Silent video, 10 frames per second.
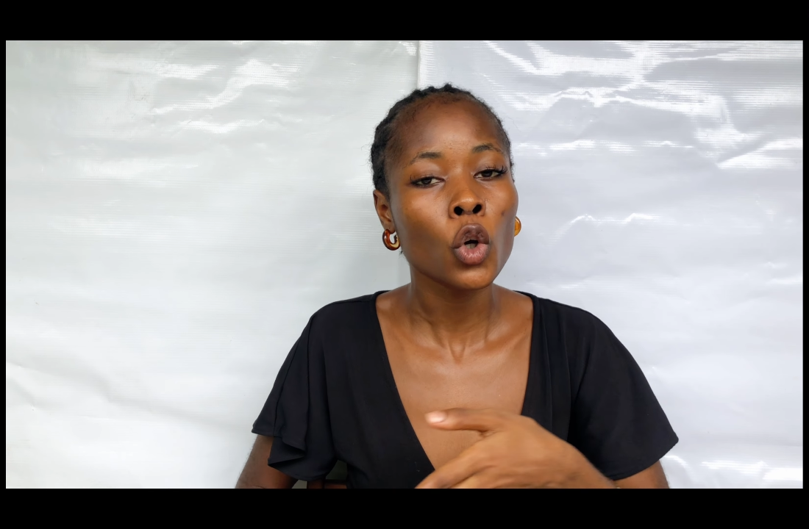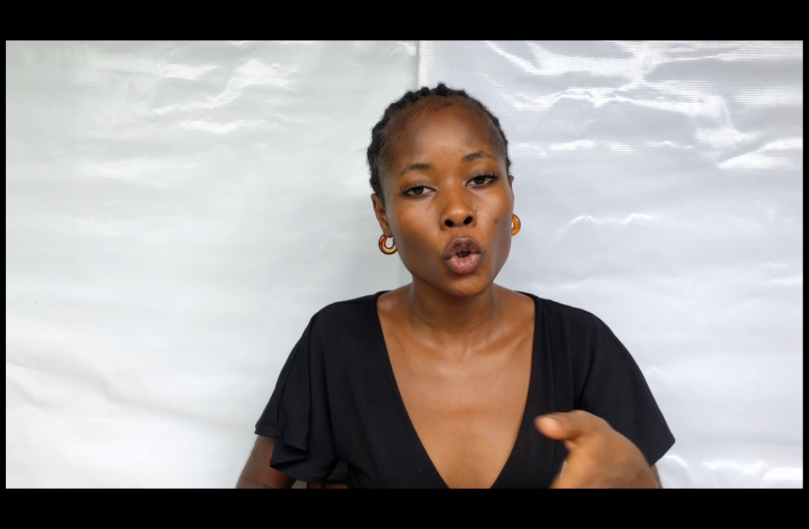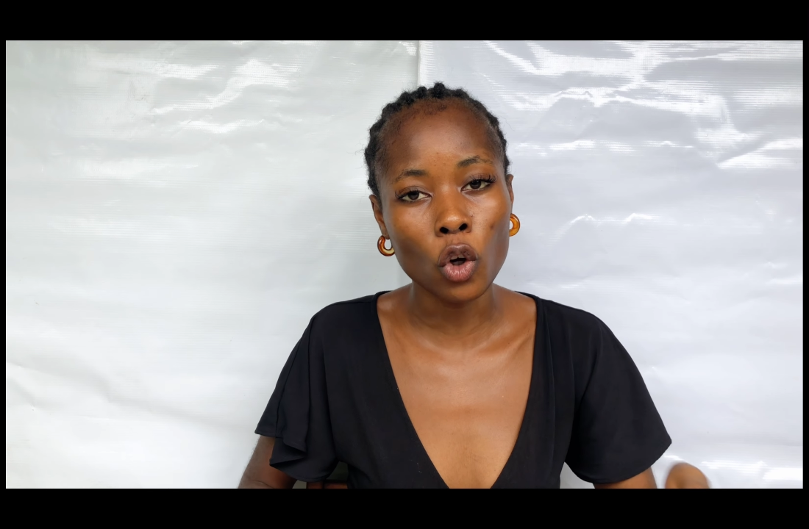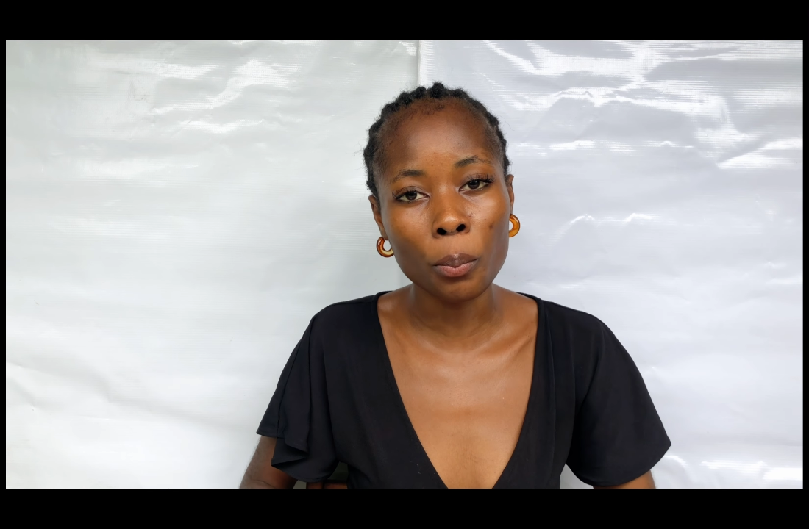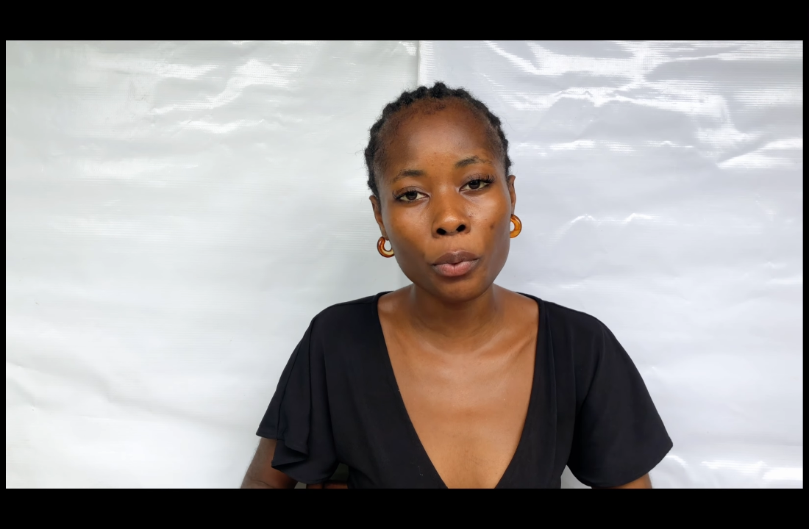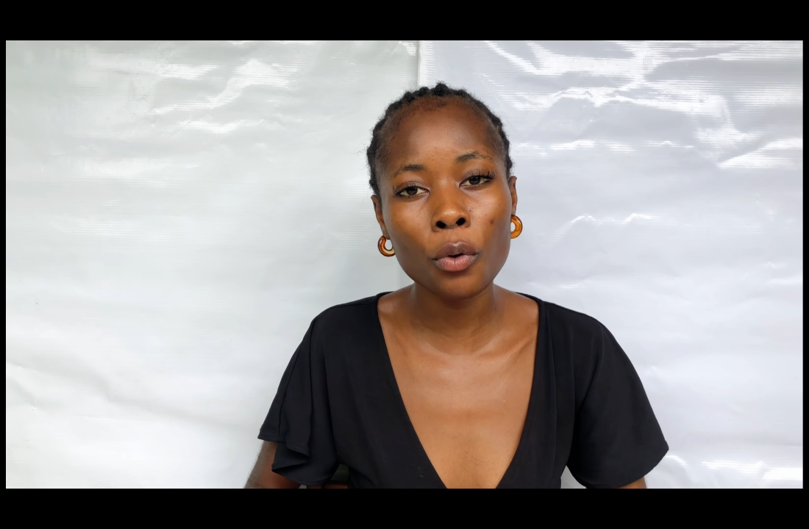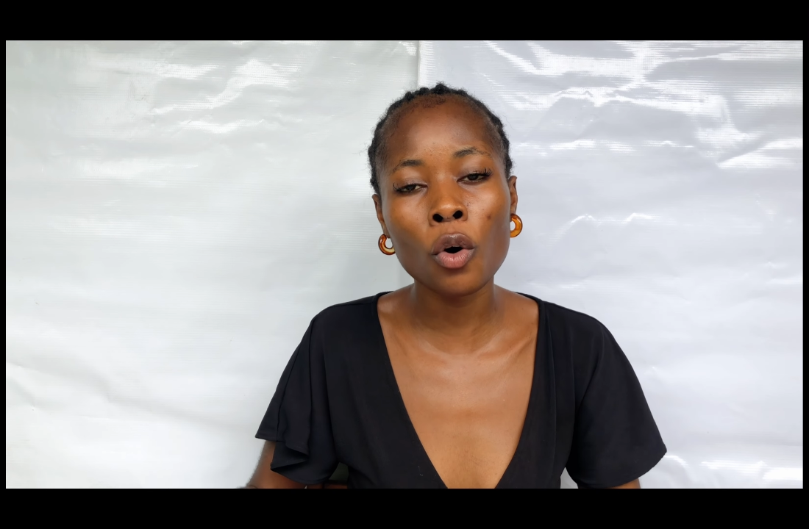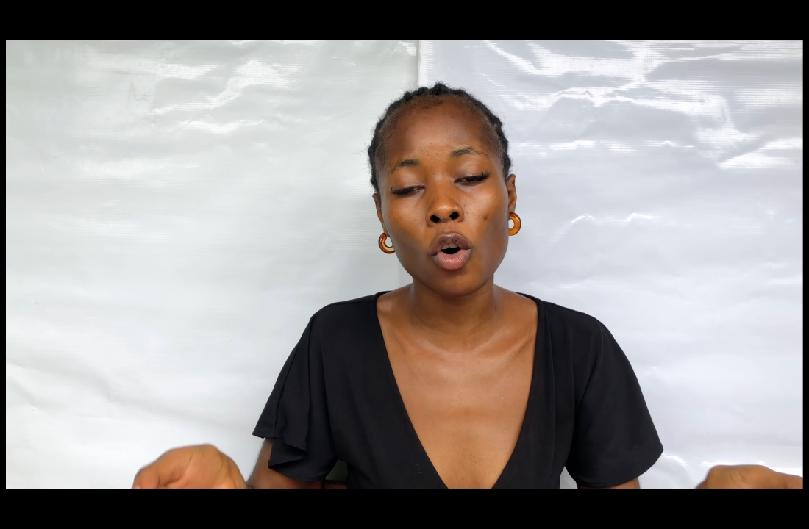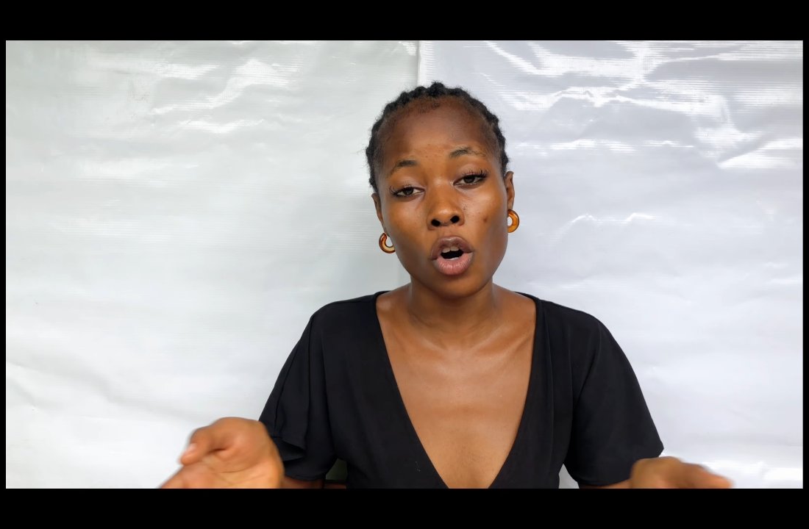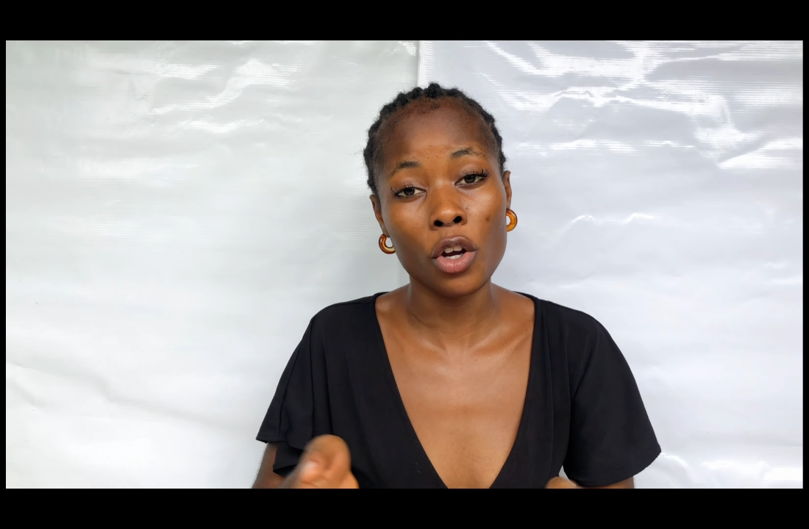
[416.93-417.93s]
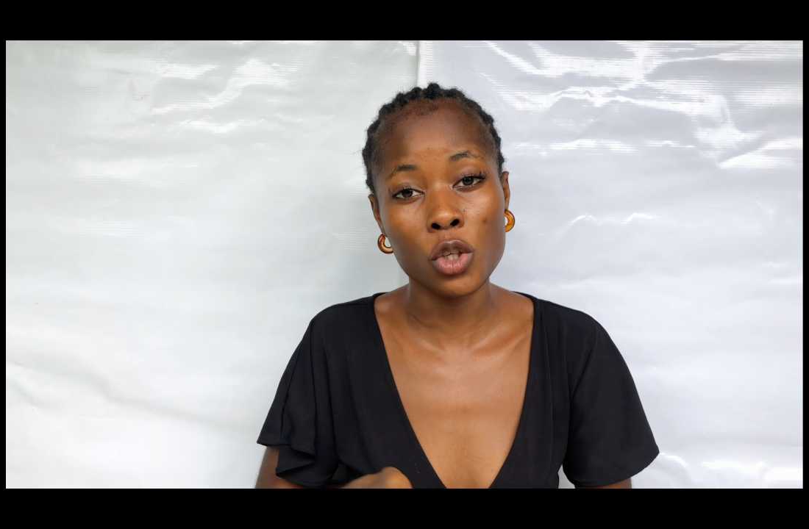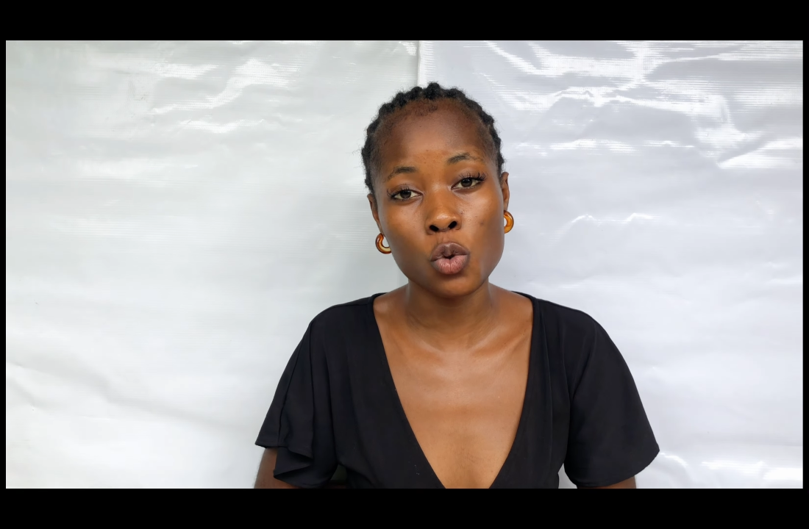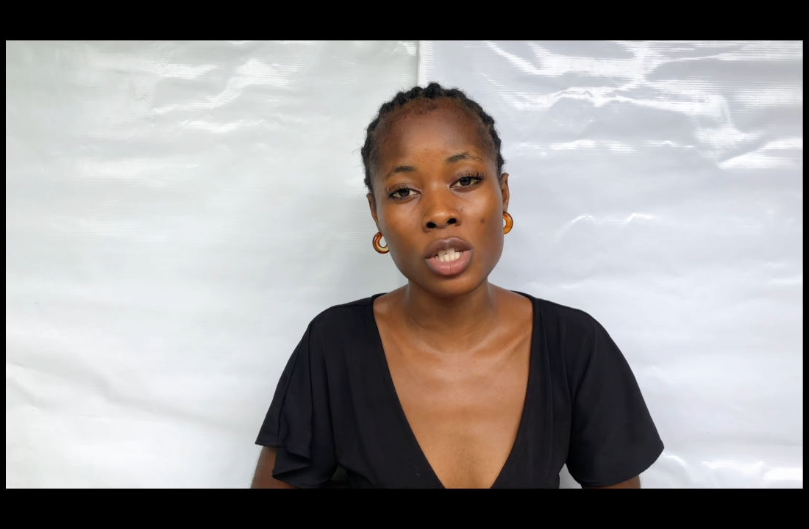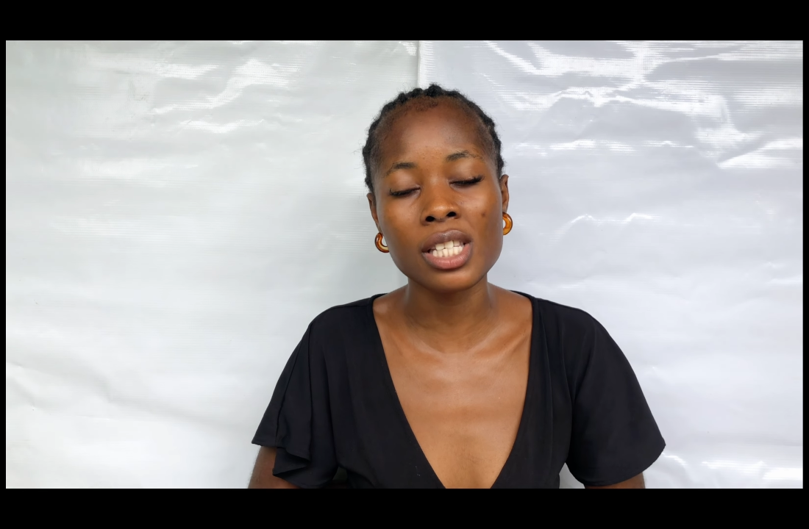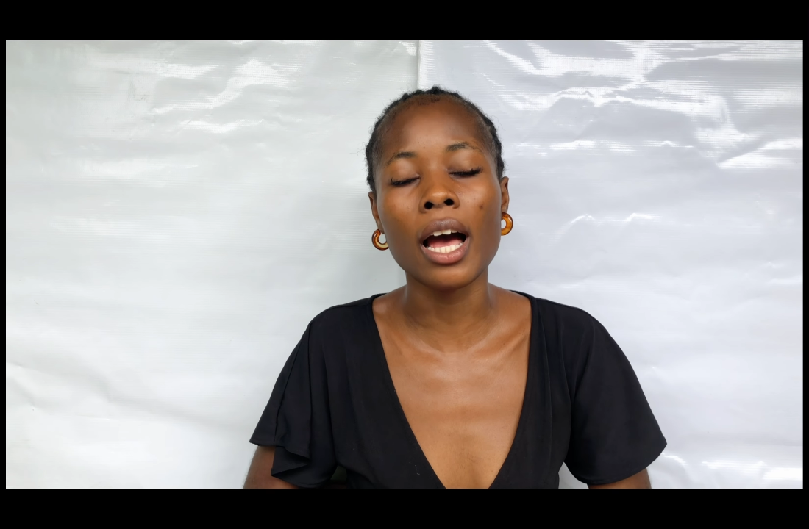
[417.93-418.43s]
your book or your
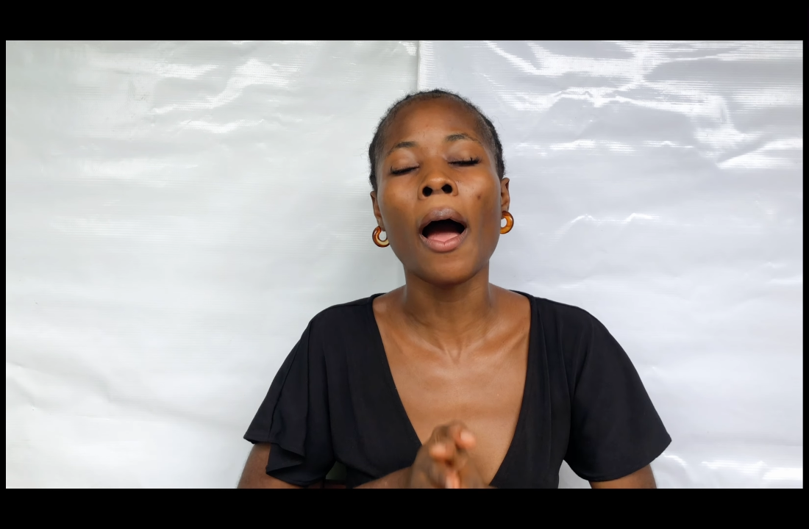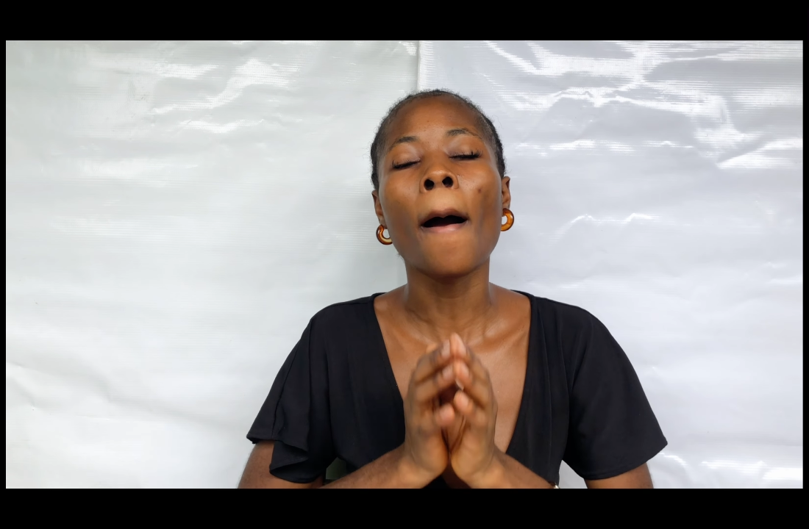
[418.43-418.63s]
Twitter.